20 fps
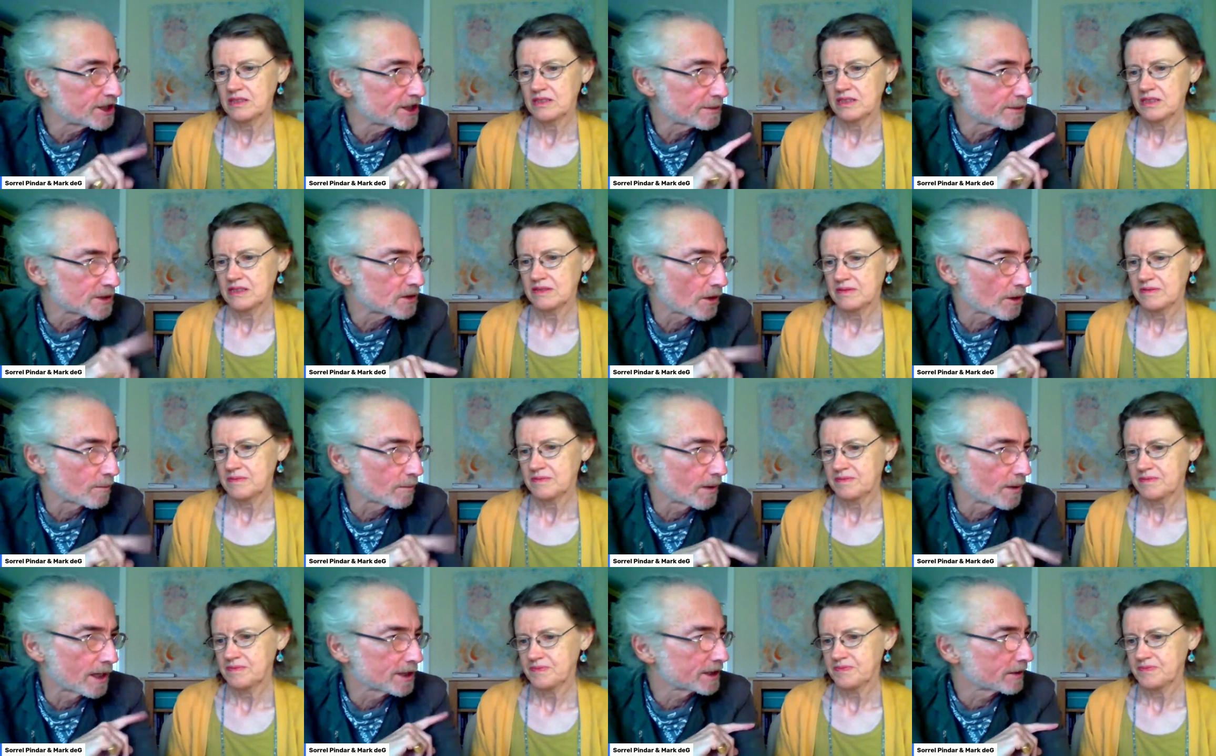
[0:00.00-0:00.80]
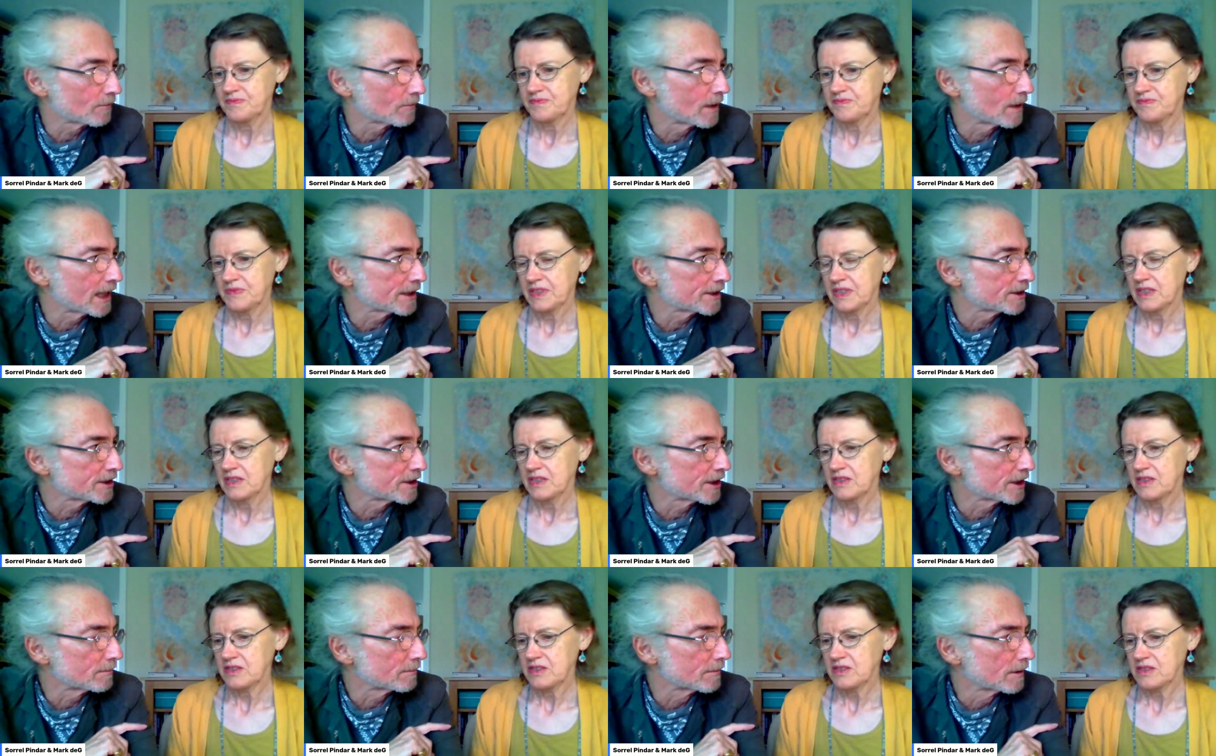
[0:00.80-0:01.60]
Speaker 1: A friendship is not a punishing
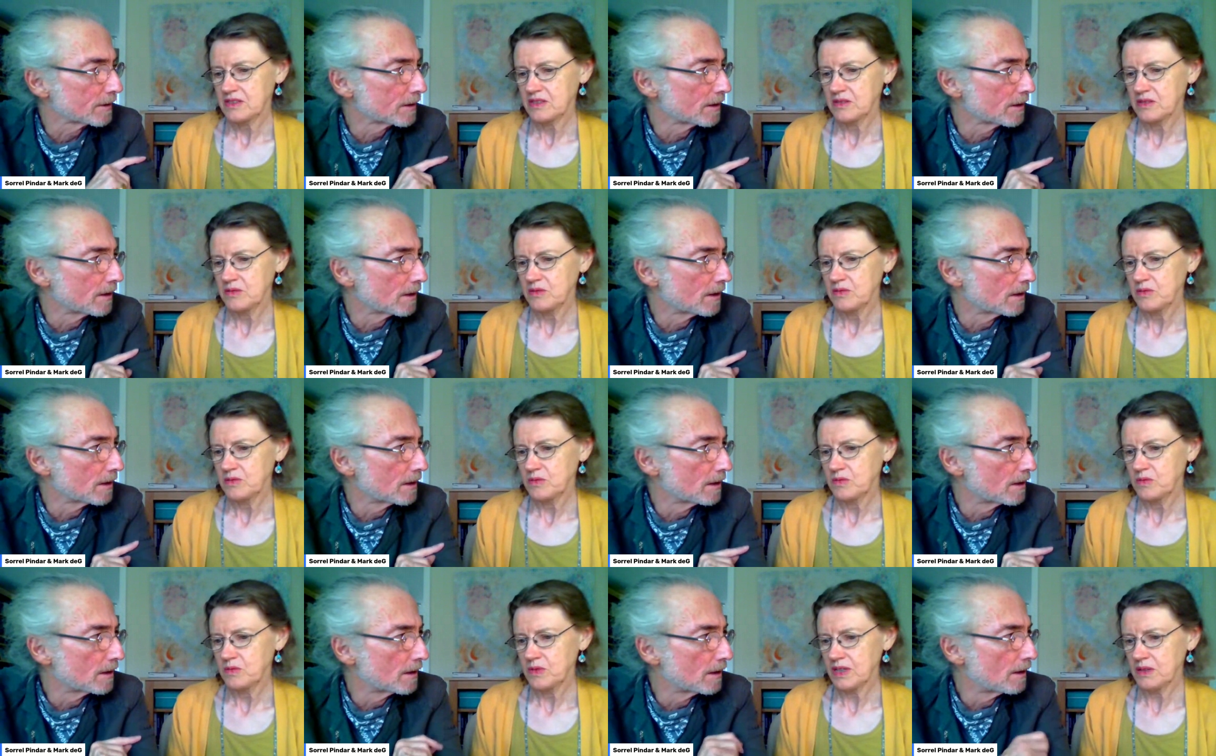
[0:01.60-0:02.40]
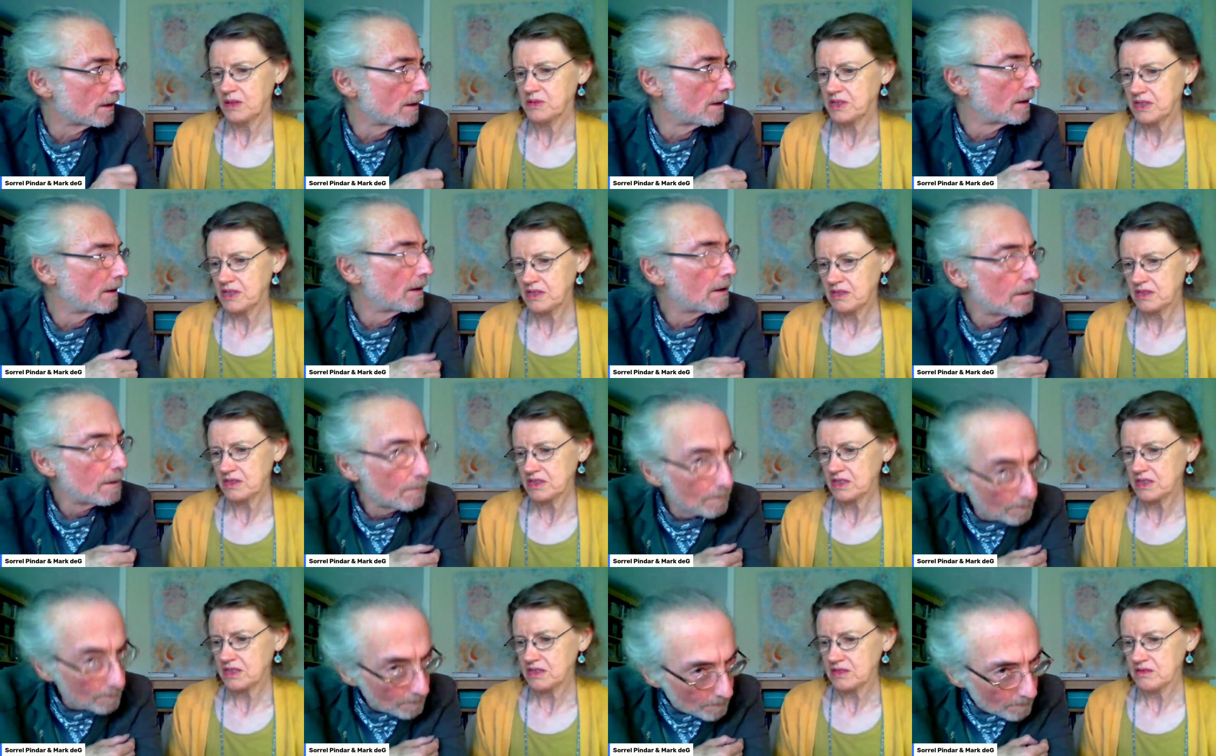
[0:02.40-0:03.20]
relationship.
Speaker 2: So, what I was going to
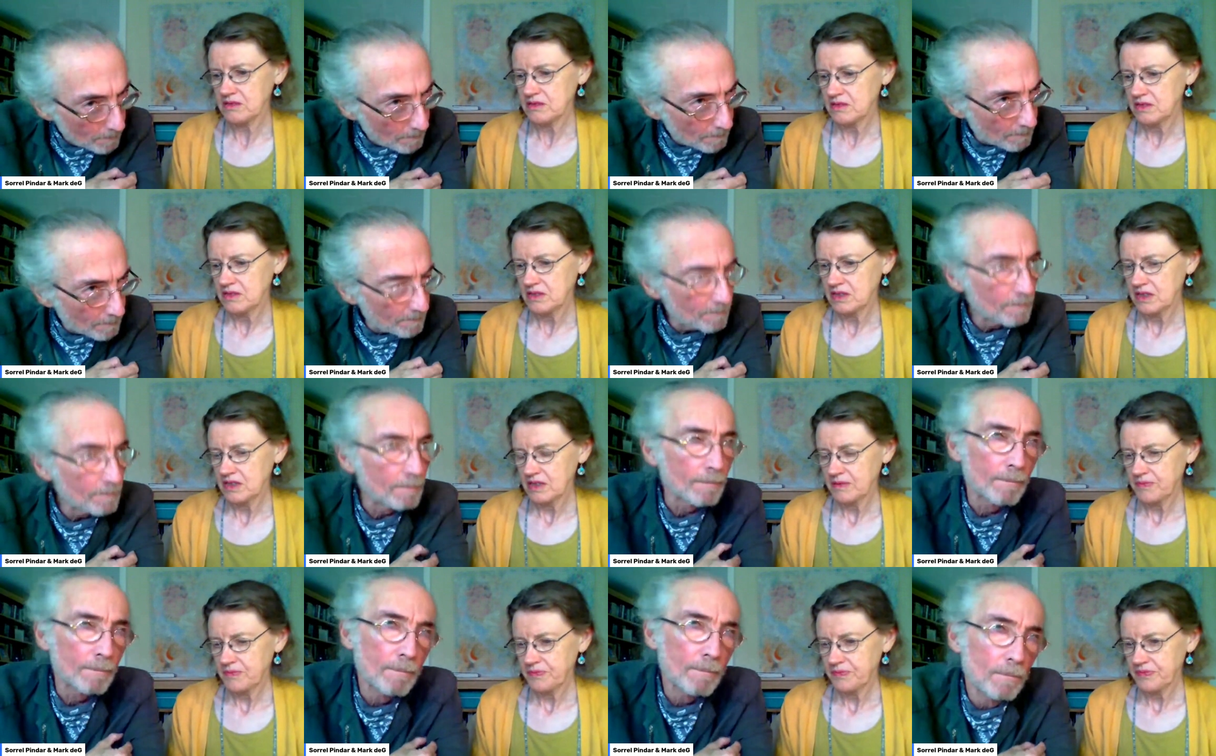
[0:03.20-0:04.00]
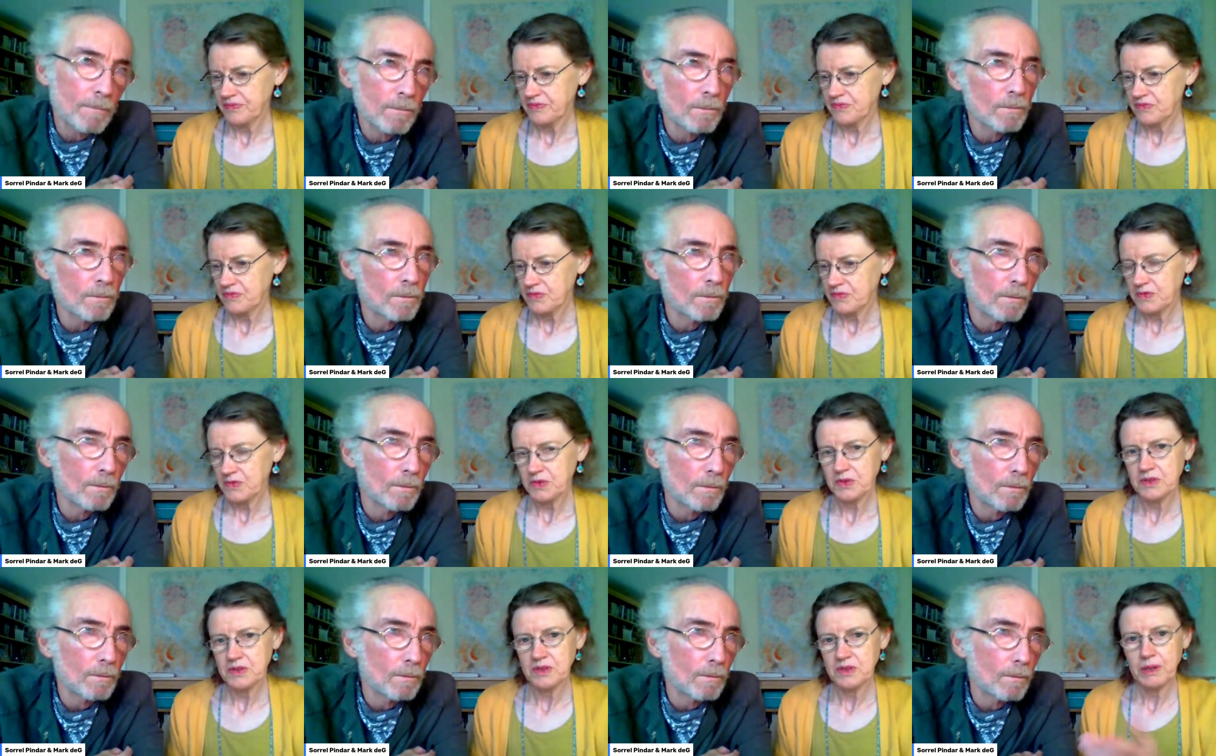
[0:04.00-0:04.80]
ask you mm-hmm.
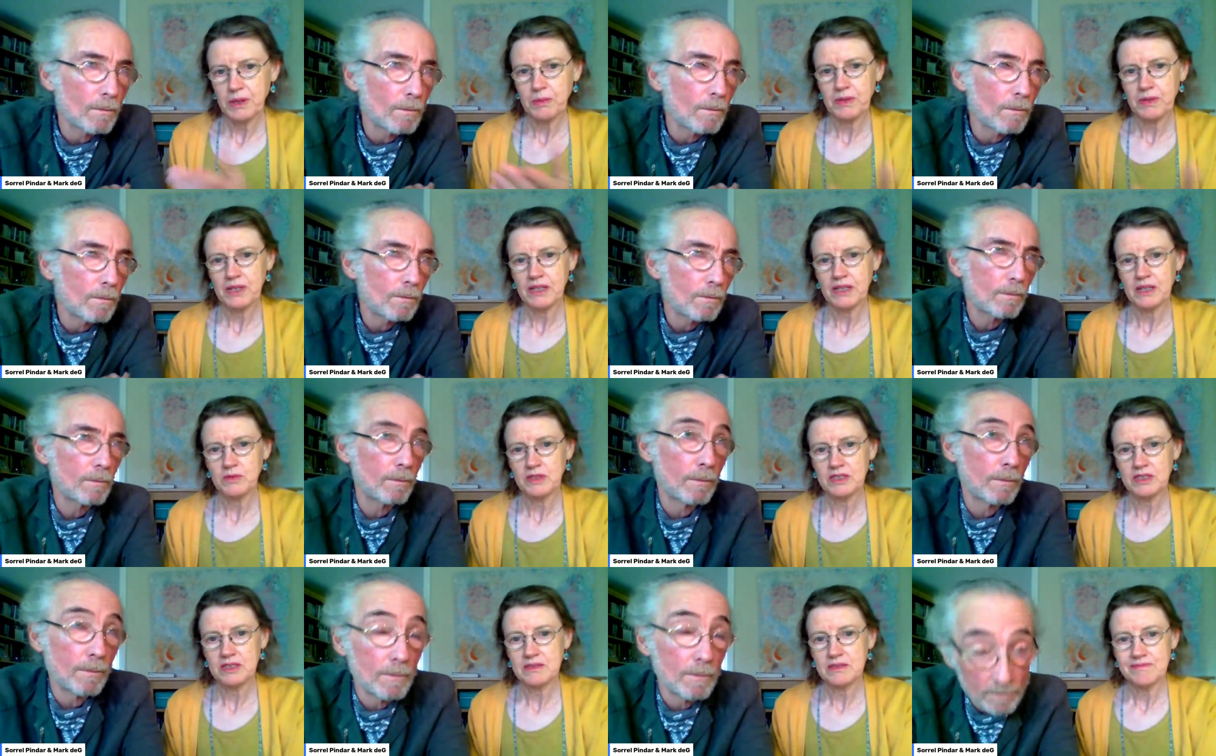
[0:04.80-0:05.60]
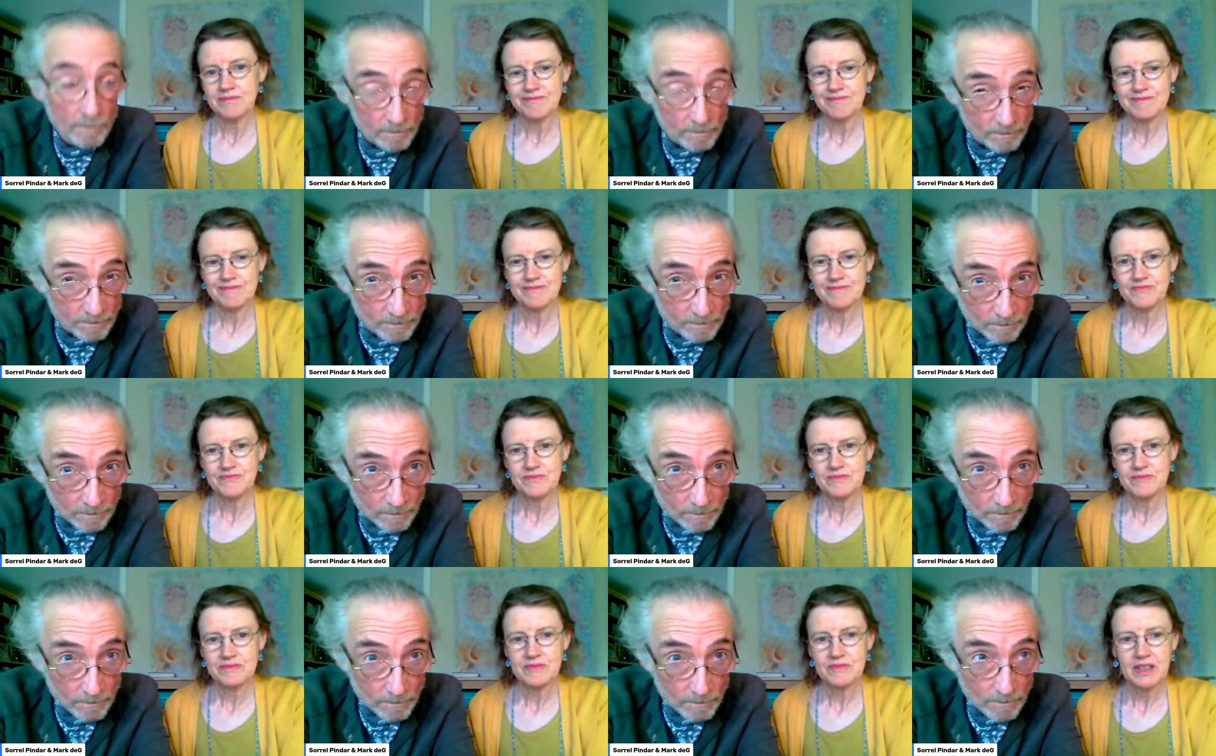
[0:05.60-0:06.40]
for the people out there watching, mm-hmm.
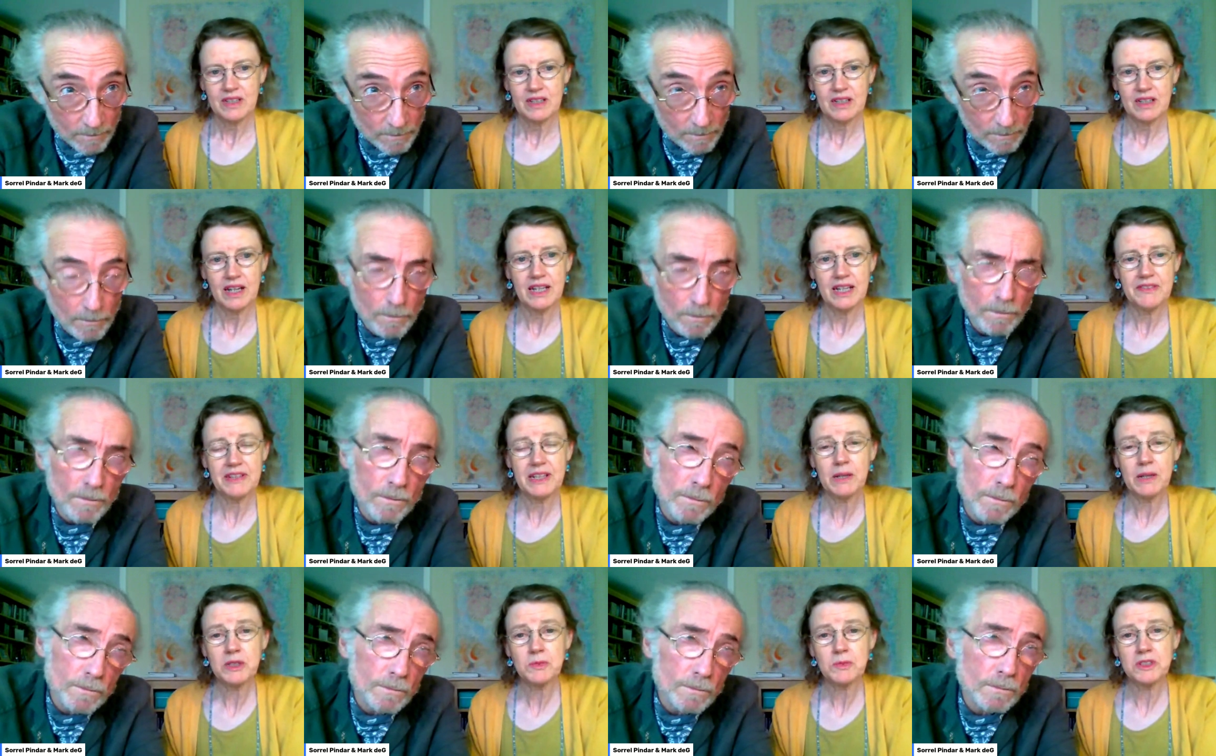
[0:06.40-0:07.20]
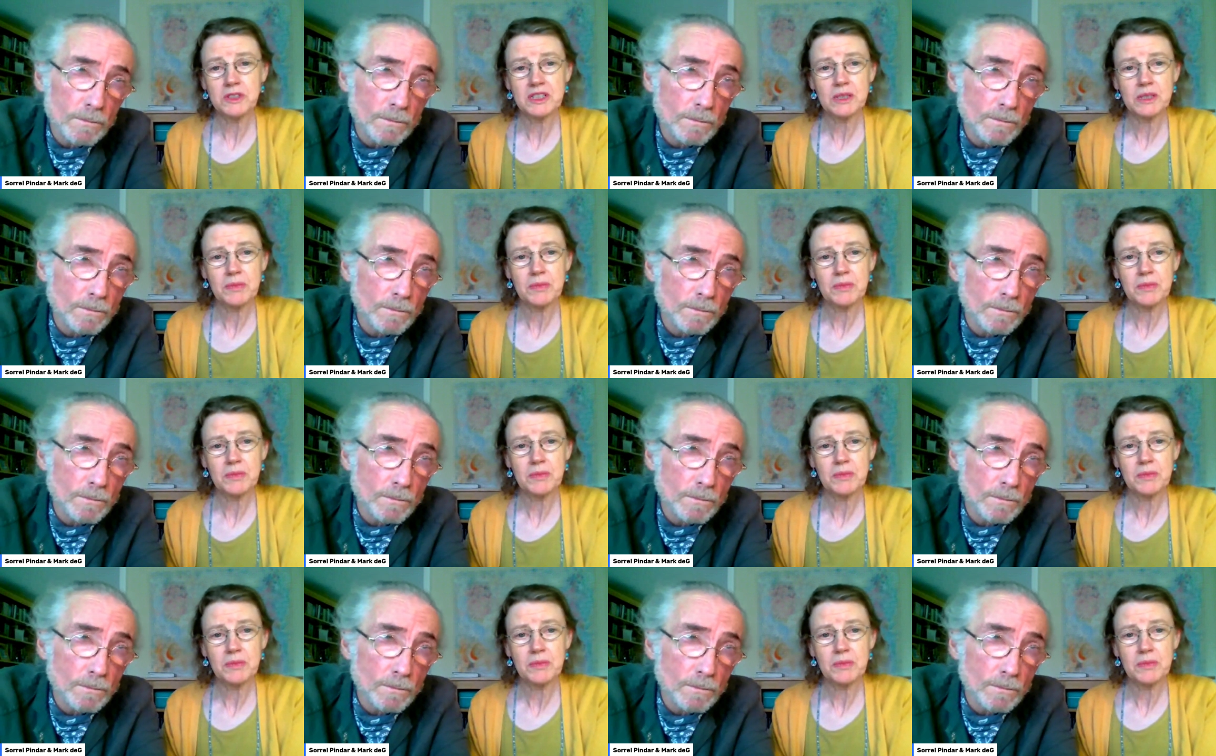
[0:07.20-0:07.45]
and if anyone's